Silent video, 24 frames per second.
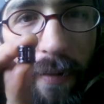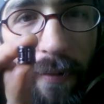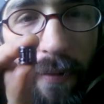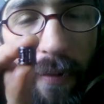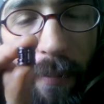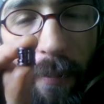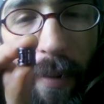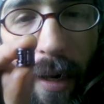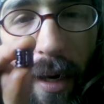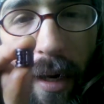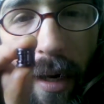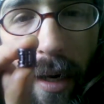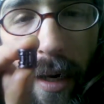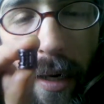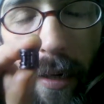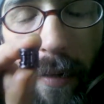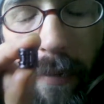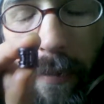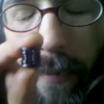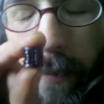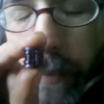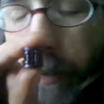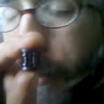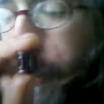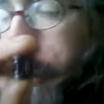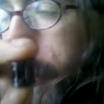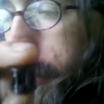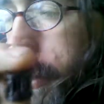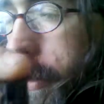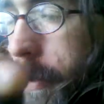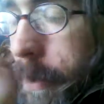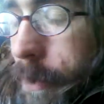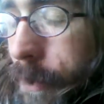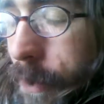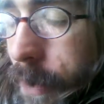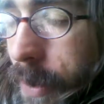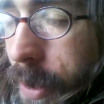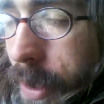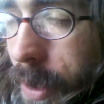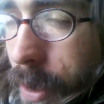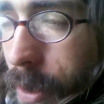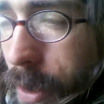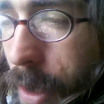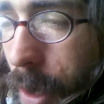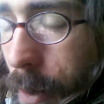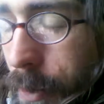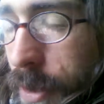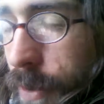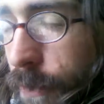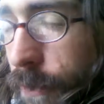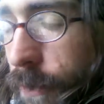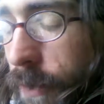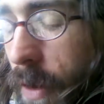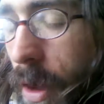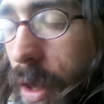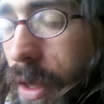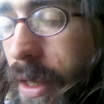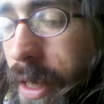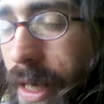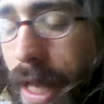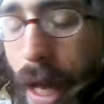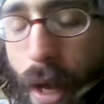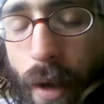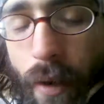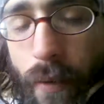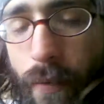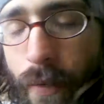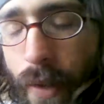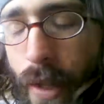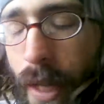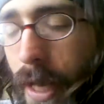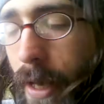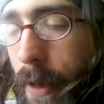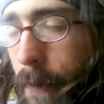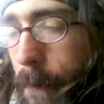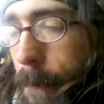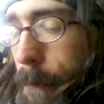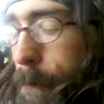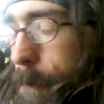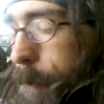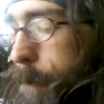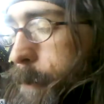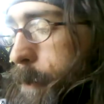of a bearing, comes falling out of the head.